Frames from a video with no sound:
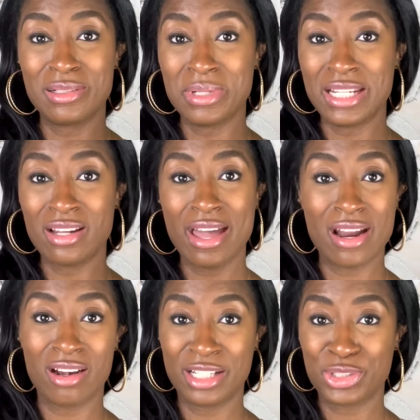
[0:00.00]
and it had
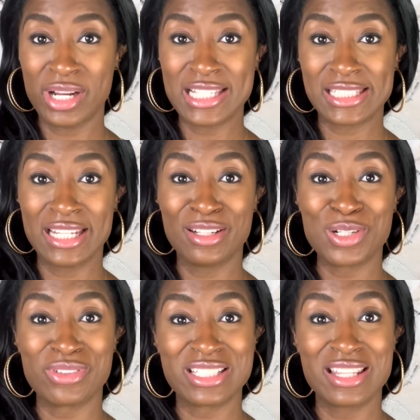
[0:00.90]
already translated
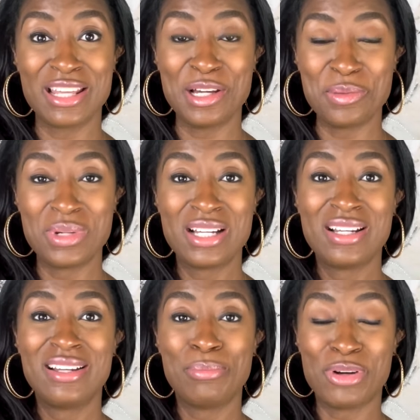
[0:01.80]
over to them
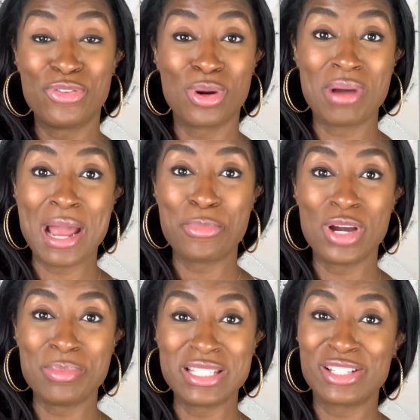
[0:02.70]
before my
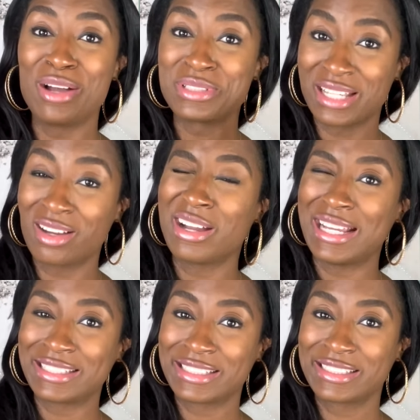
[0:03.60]
appointment. So I was like,
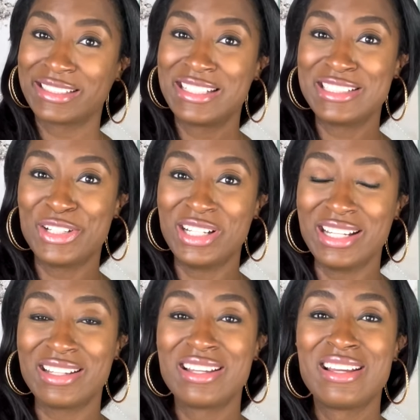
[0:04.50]
okay, he's on
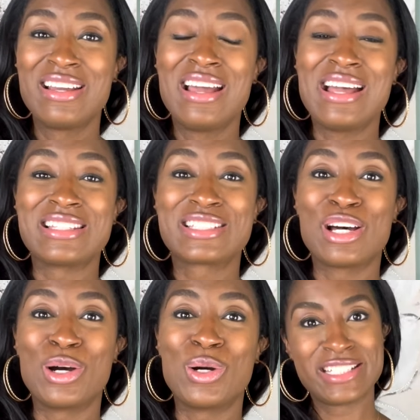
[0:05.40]
it. And
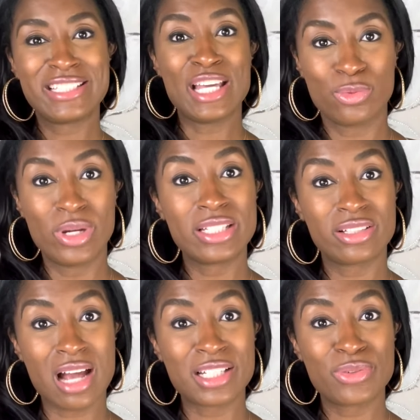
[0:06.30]
so she said, when your
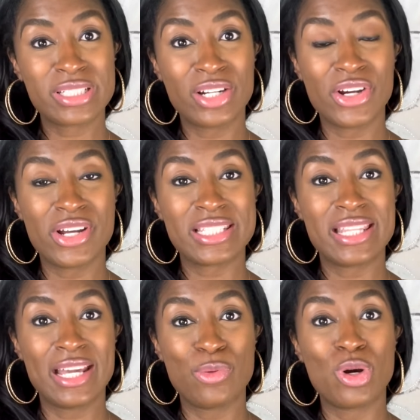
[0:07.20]
doctor returns,
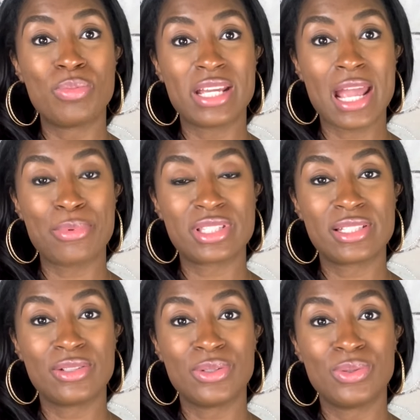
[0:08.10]
then we'll be able
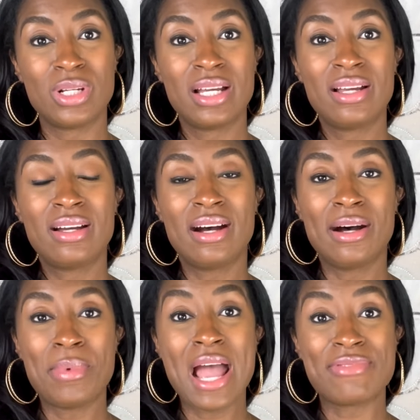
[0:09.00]
to
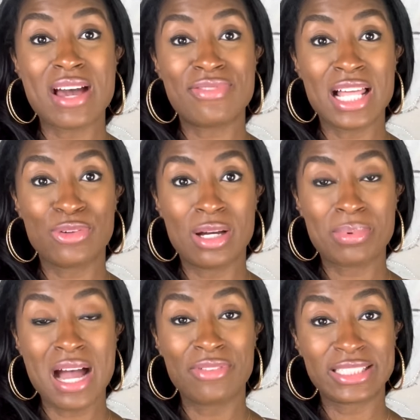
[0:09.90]
um, have that follow-up
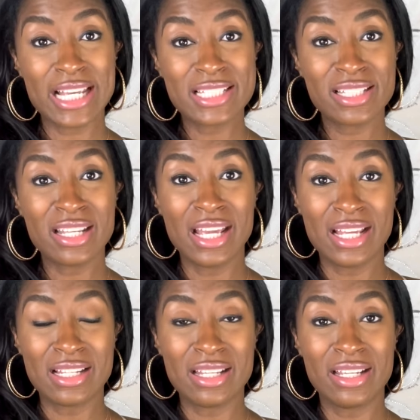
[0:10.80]
conversation.
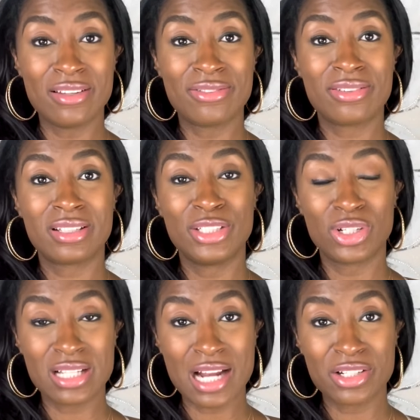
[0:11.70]
And if
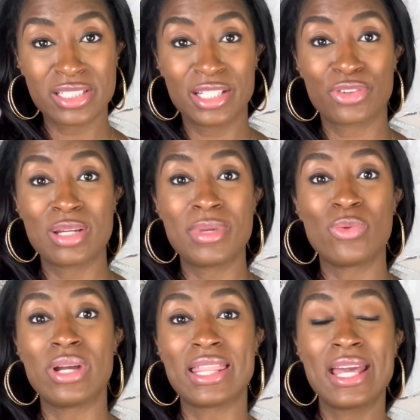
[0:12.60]
your doctor is in agreement
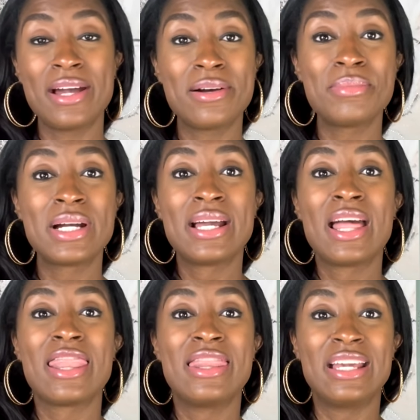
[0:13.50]
with him,
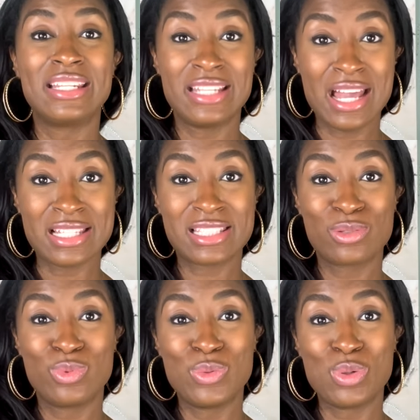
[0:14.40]
then yes,
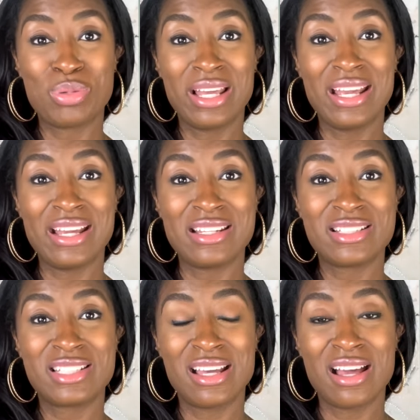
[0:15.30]
we will plan
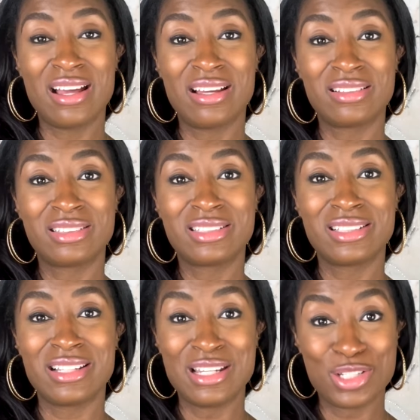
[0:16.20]
to,
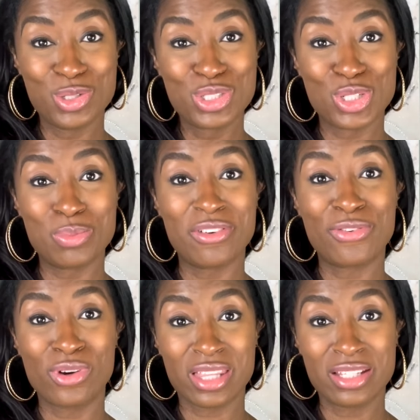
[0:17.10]
to induce you
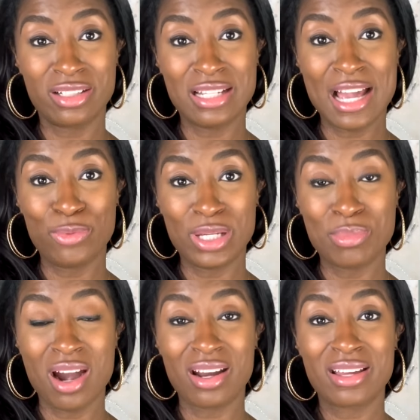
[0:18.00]
before the 39 week
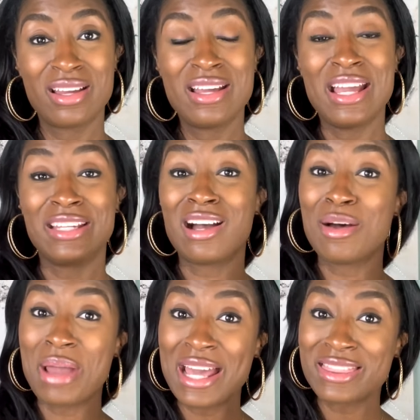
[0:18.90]
mark. And
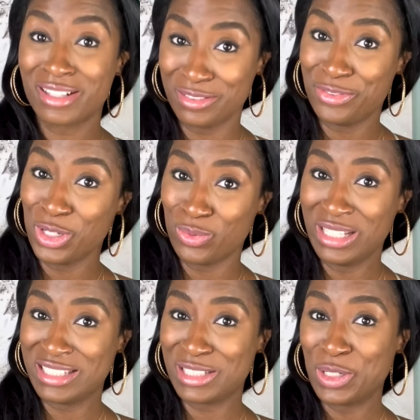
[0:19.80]
y'all, I'm at 34
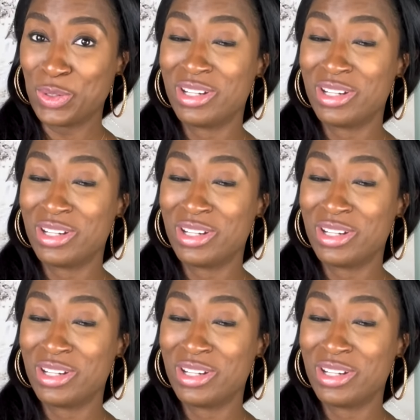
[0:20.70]
weeks. So